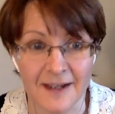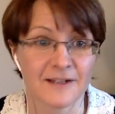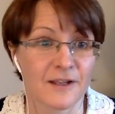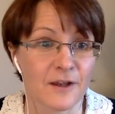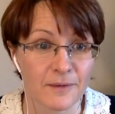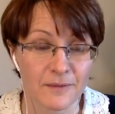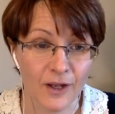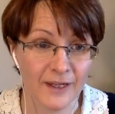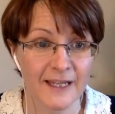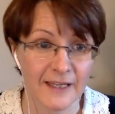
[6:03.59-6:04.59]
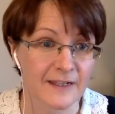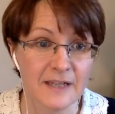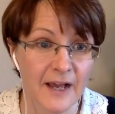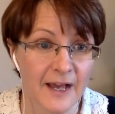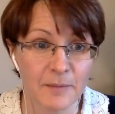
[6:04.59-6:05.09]
I had a colleague at the
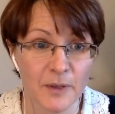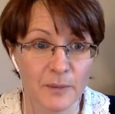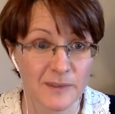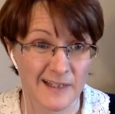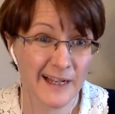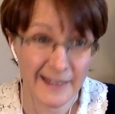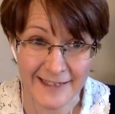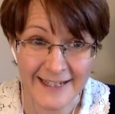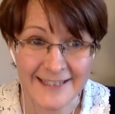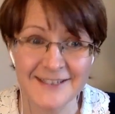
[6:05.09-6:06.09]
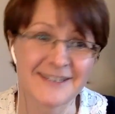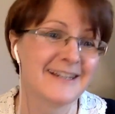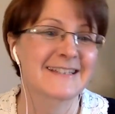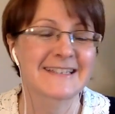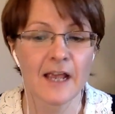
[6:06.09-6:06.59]
time who was an
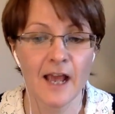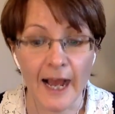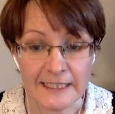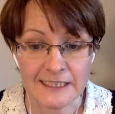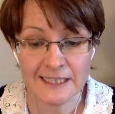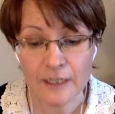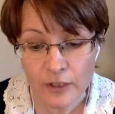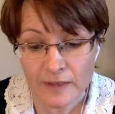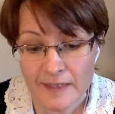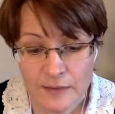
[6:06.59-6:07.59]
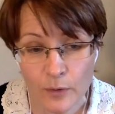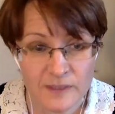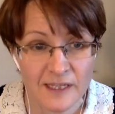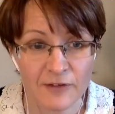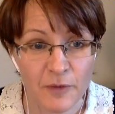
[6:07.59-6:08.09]
anaesthetist, and she said, look at this
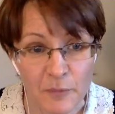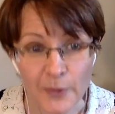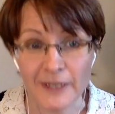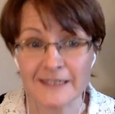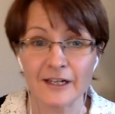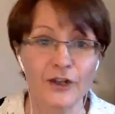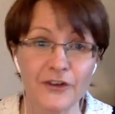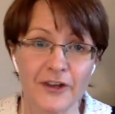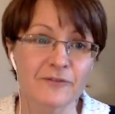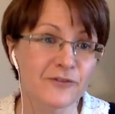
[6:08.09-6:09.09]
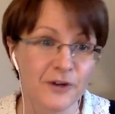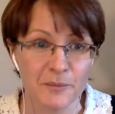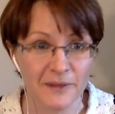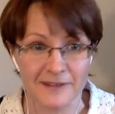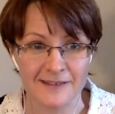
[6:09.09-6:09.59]
course. They've brought it to London
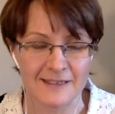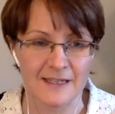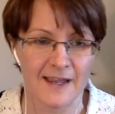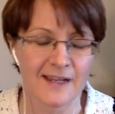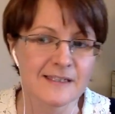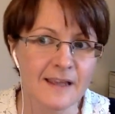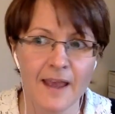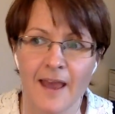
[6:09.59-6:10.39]
from the States.